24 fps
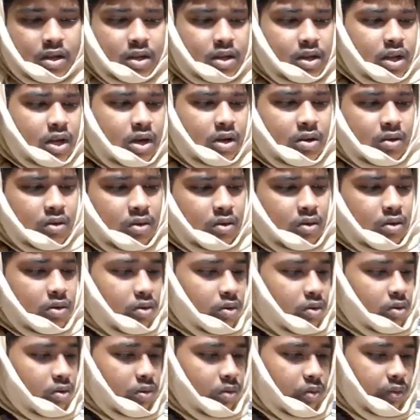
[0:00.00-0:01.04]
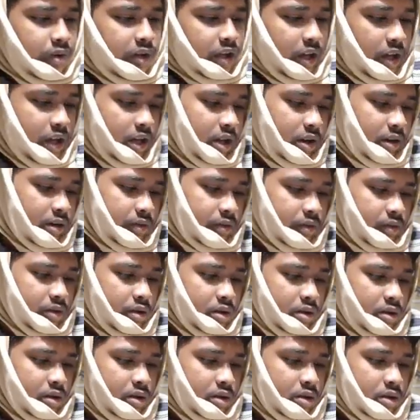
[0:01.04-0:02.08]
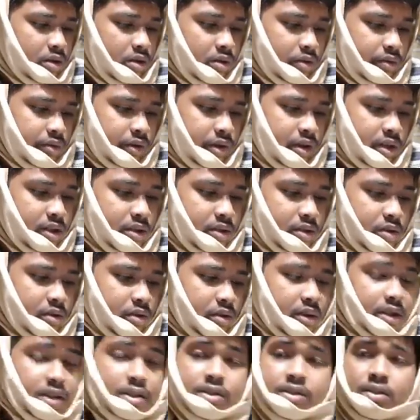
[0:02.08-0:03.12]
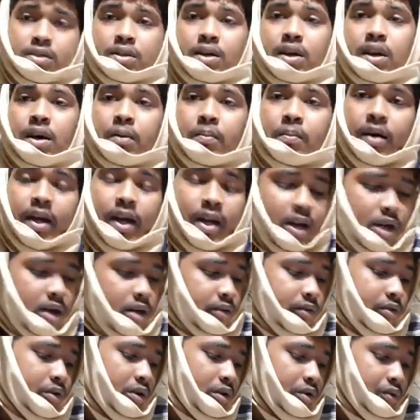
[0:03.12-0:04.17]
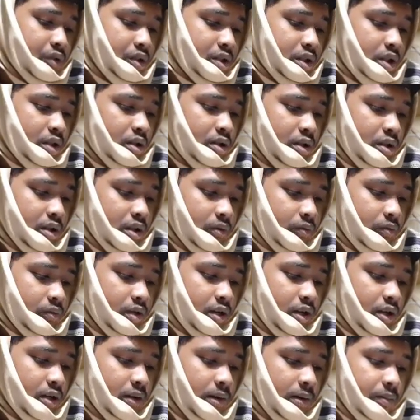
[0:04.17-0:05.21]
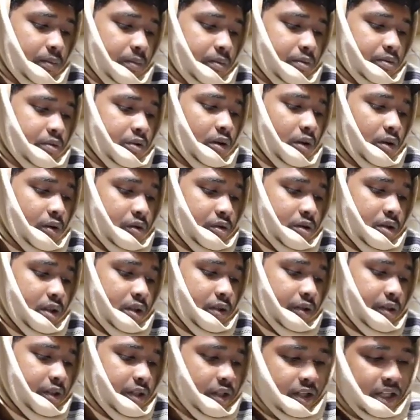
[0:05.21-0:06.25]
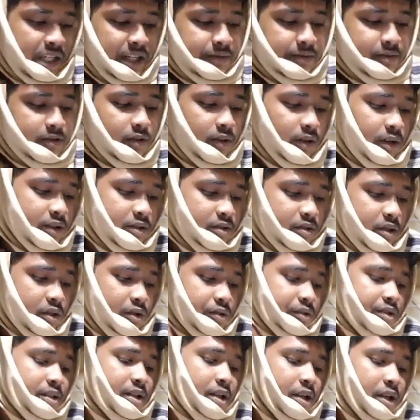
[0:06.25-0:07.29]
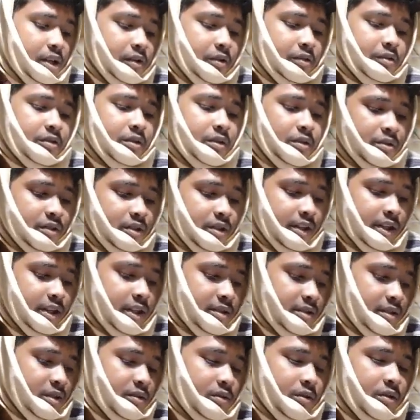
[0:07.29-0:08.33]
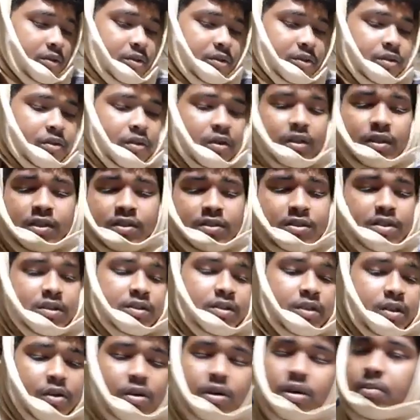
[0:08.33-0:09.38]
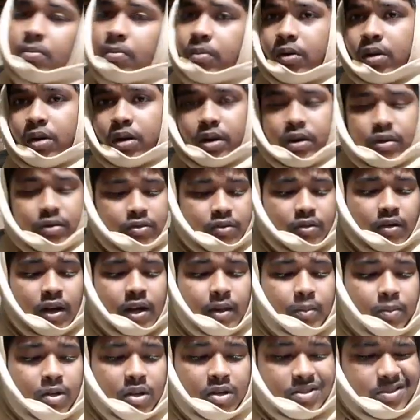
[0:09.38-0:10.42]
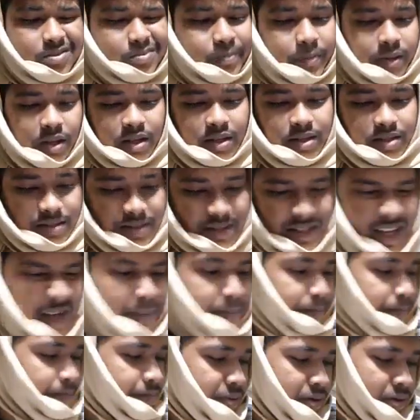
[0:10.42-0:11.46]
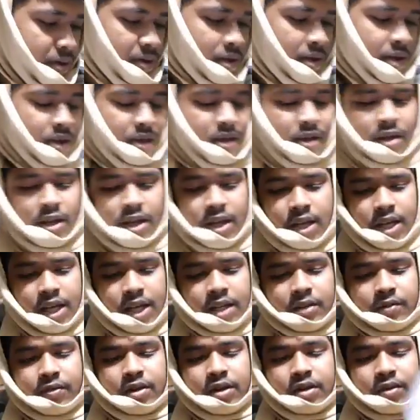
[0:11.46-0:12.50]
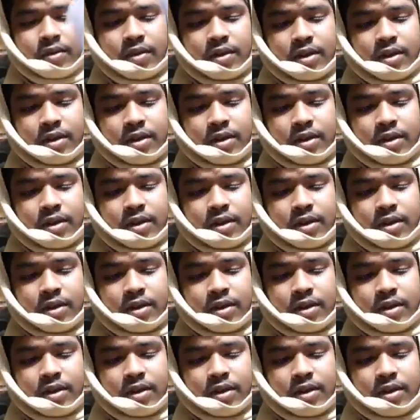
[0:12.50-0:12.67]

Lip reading: Now we have what is known as a binary solution. Then we have solution, three types: solid solution, liquid solution, gaseous solution. All these things are not important, so I'm gonna skip. And when